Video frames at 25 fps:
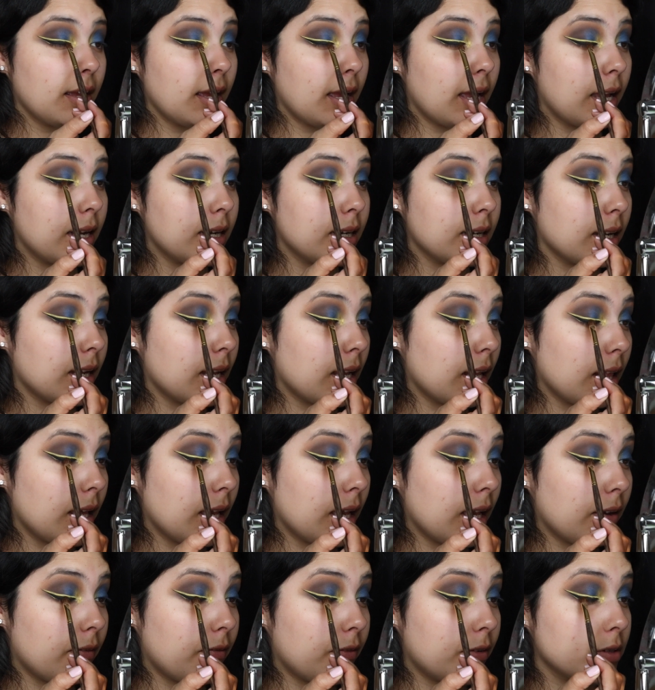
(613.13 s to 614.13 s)
and
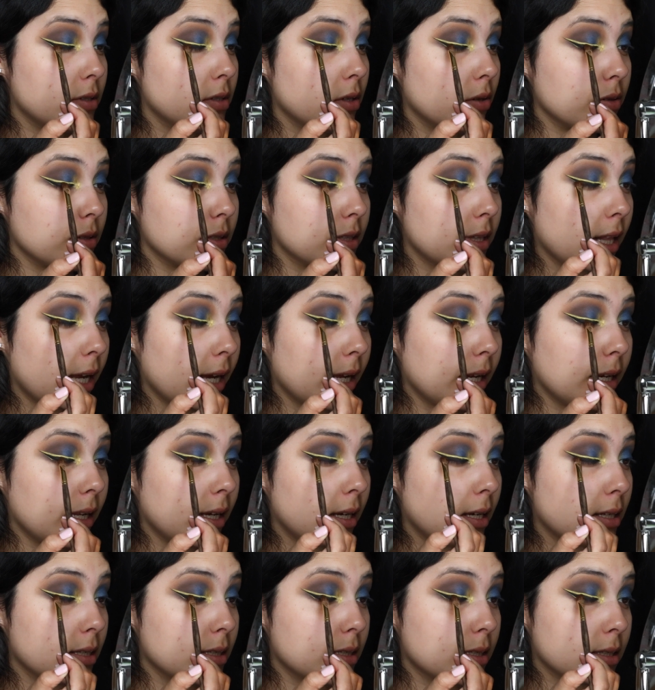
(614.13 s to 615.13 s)
ever so
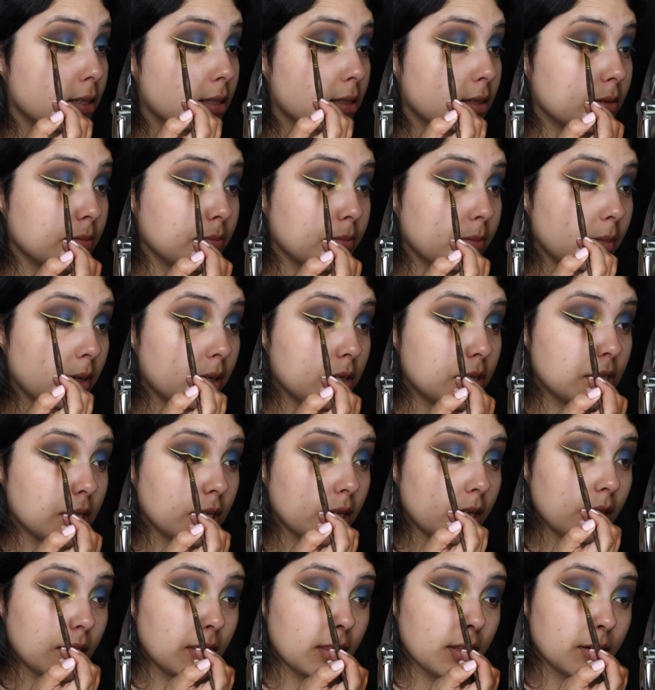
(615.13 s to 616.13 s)
slightly
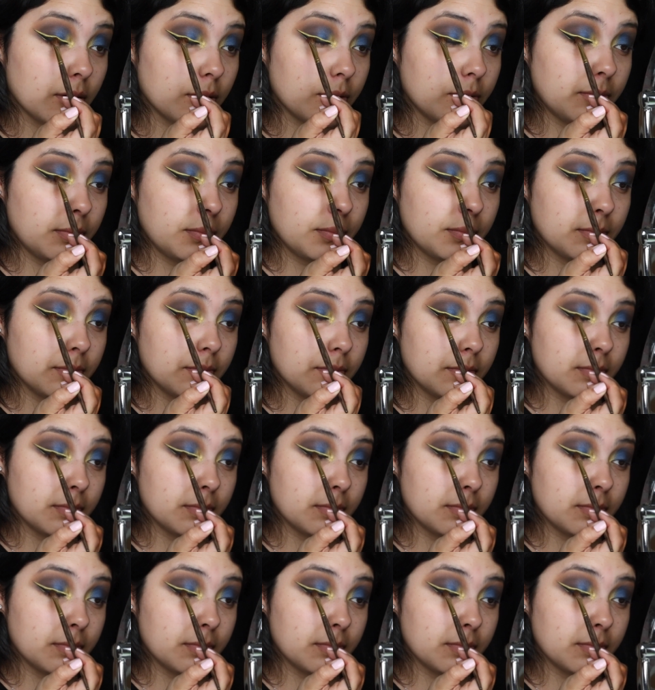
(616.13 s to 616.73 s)
smudging it through.